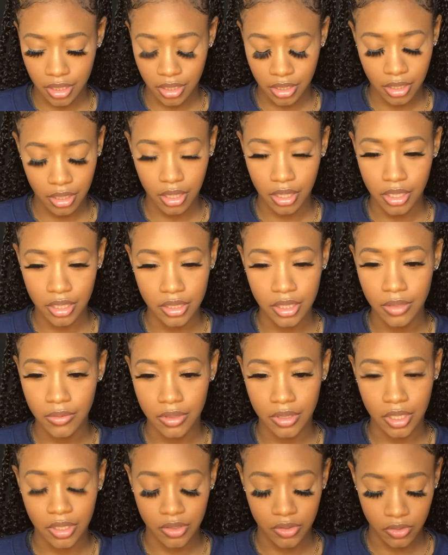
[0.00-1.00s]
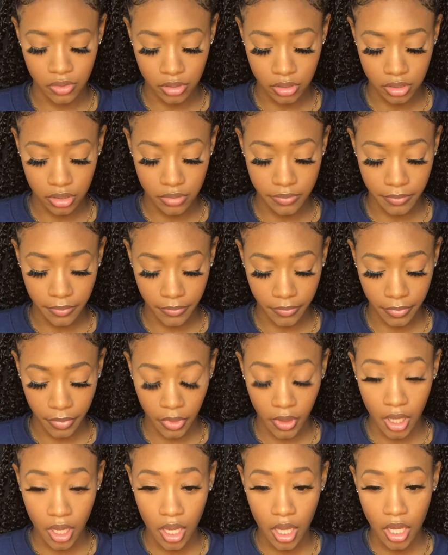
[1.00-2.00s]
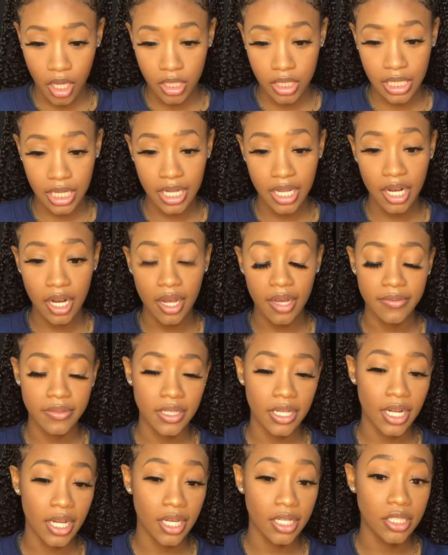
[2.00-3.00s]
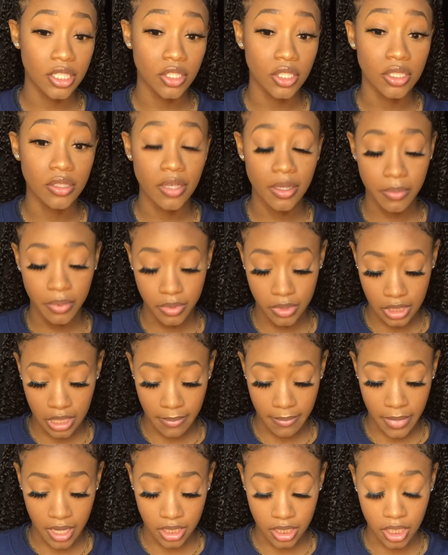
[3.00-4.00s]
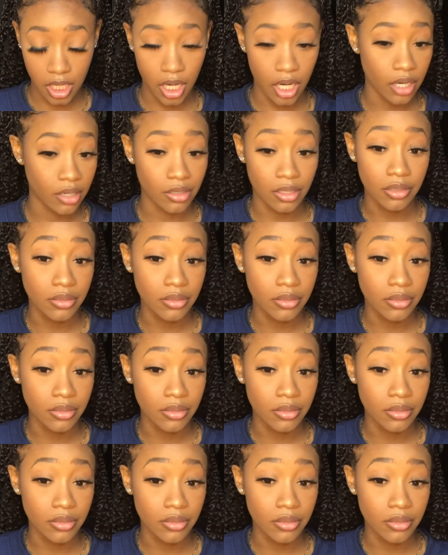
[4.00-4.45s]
Honestly, it was a struggle. So then after that, you're just gonna put some mascara,